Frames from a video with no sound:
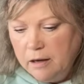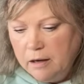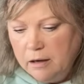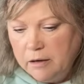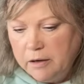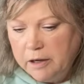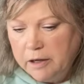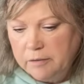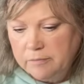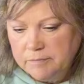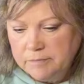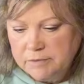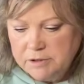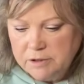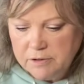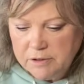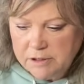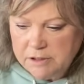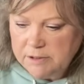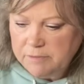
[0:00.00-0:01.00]
Okay,
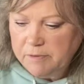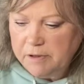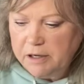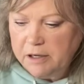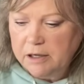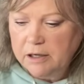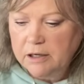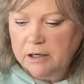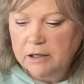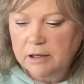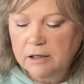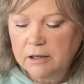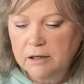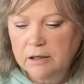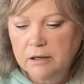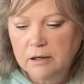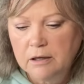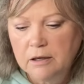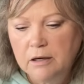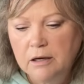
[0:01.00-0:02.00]
so this week
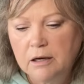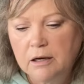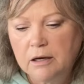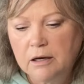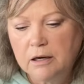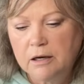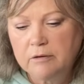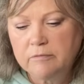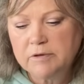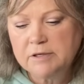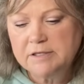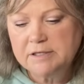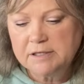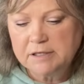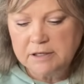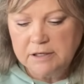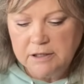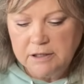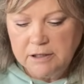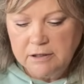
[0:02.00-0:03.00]
I
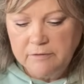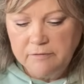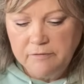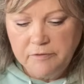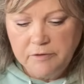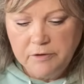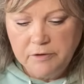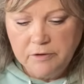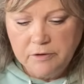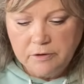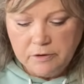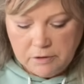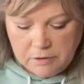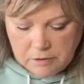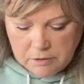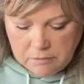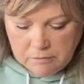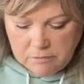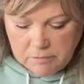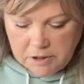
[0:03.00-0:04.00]
received
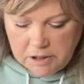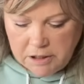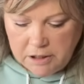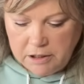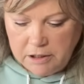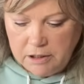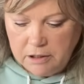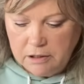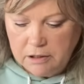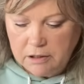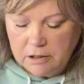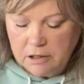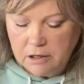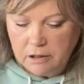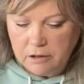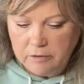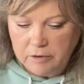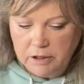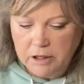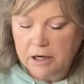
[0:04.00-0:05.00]
my
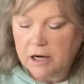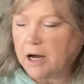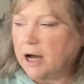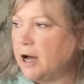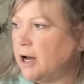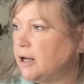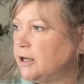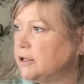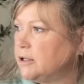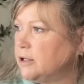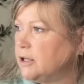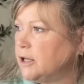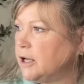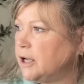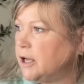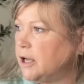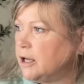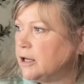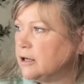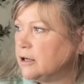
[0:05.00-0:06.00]
Color and Cotton. They
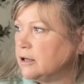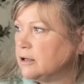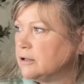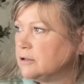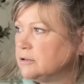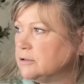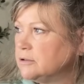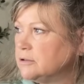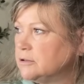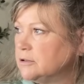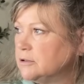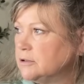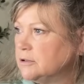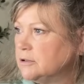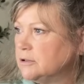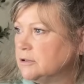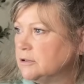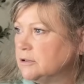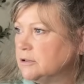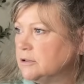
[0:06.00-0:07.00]
had a
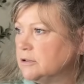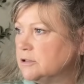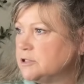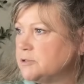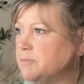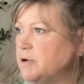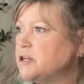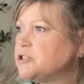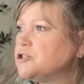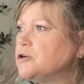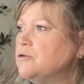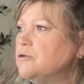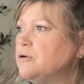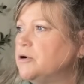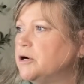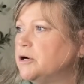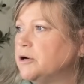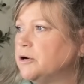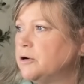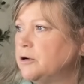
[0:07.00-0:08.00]
special
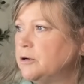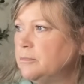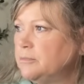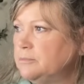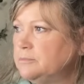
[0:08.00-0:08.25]
order.